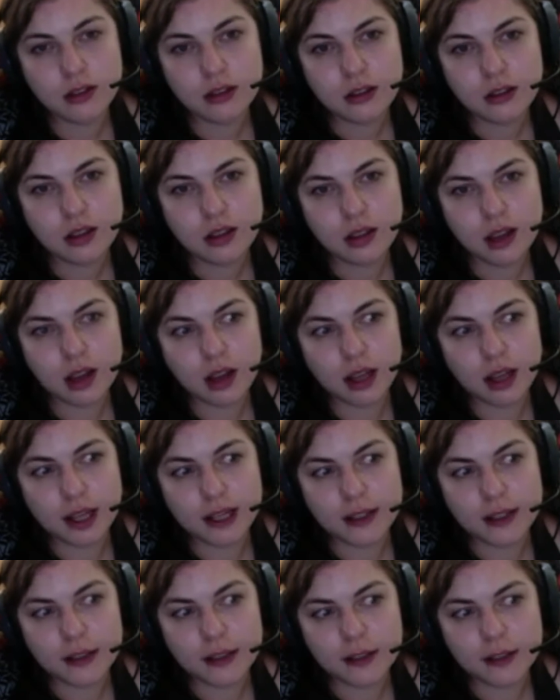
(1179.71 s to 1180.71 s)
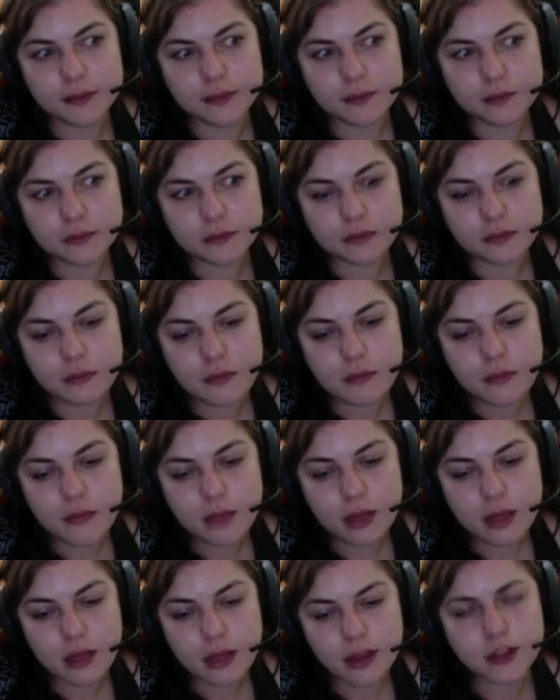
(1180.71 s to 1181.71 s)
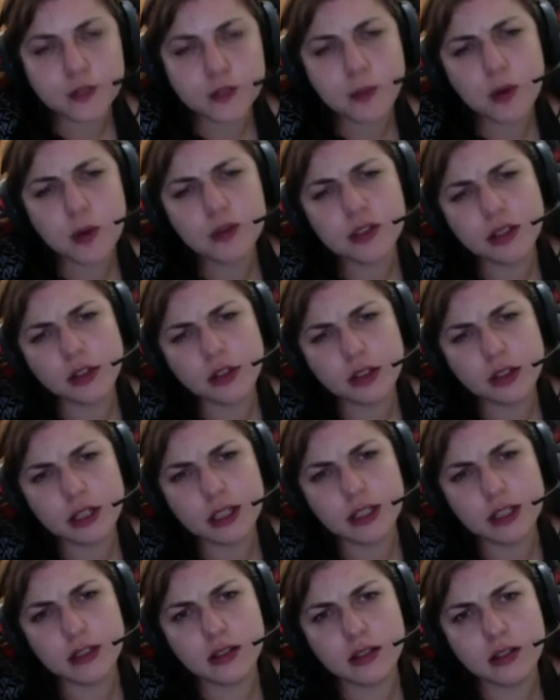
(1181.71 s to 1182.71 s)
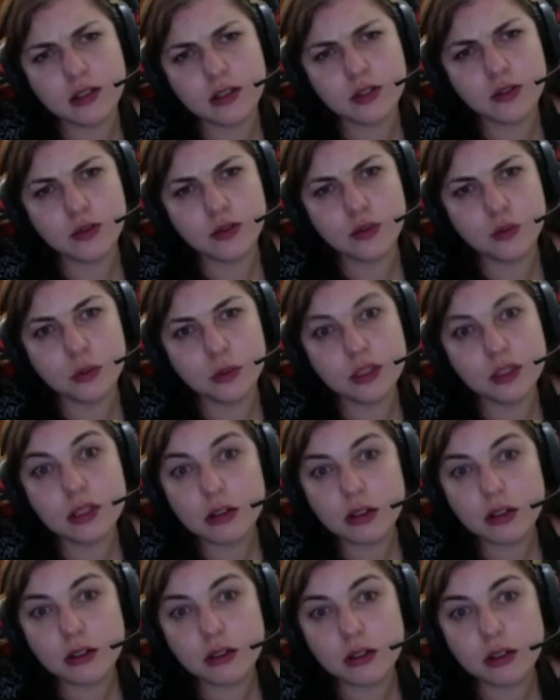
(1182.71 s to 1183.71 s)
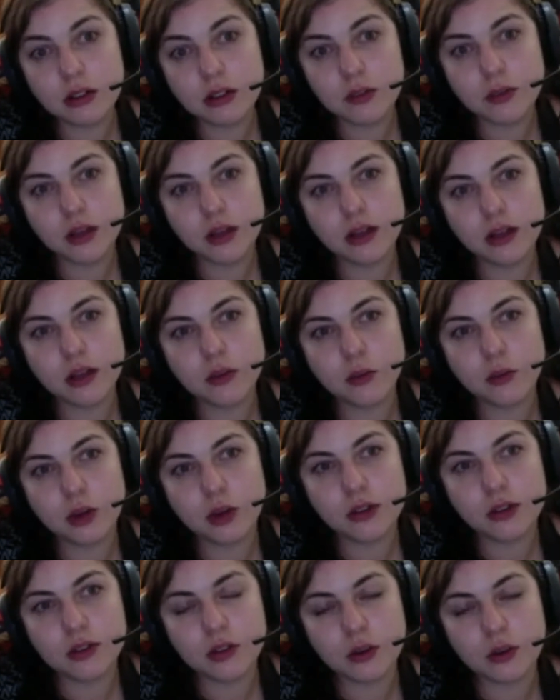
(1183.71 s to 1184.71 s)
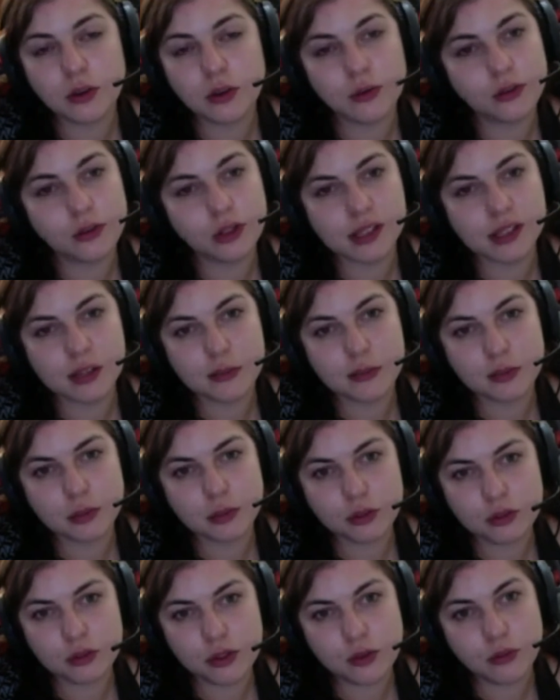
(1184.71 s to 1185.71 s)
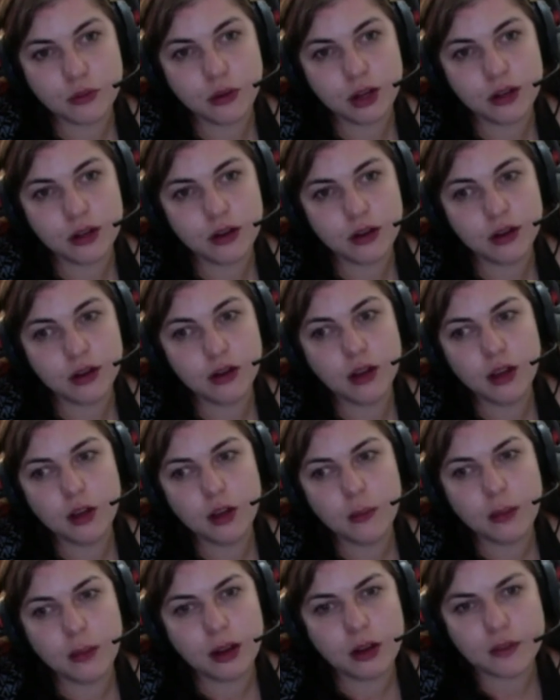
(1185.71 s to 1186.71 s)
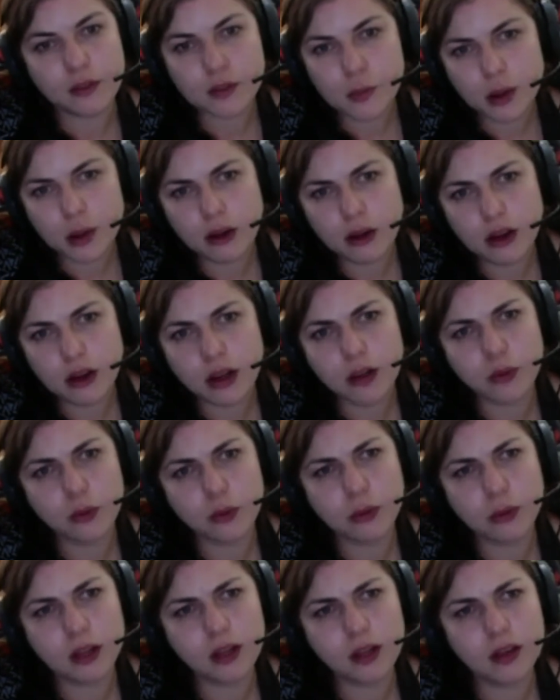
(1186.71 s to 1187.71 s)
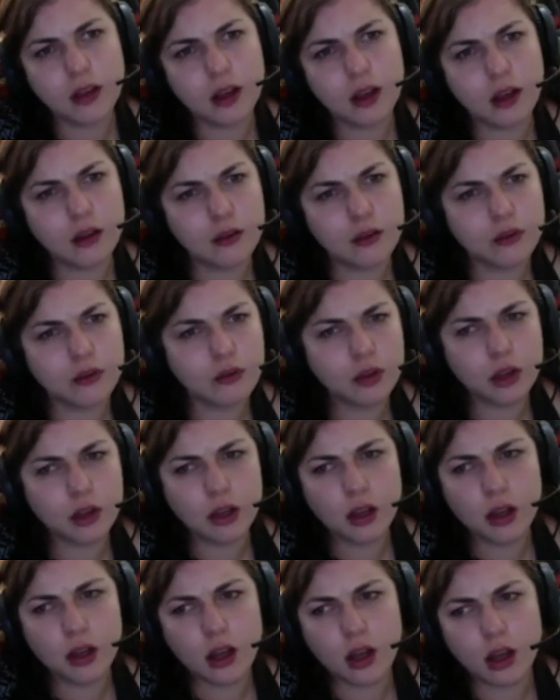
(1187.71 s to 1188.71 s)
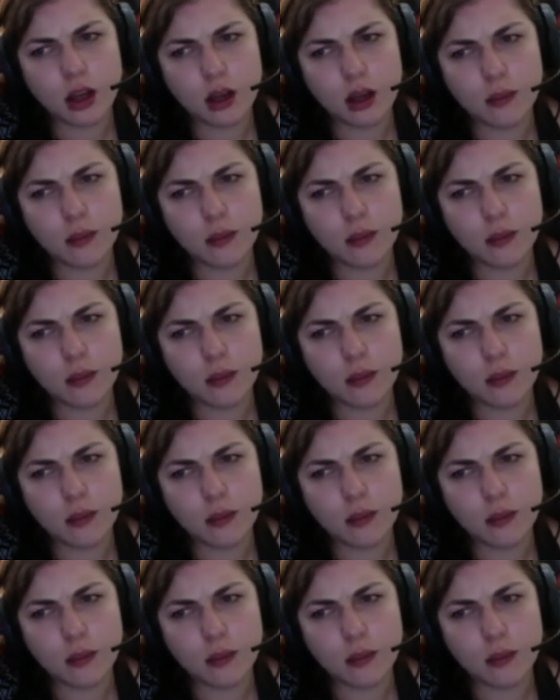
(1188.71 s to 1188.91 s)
Uh, exposing your kids to material that you might not want. So, for example, Tomb Raider might have swearing or might have um,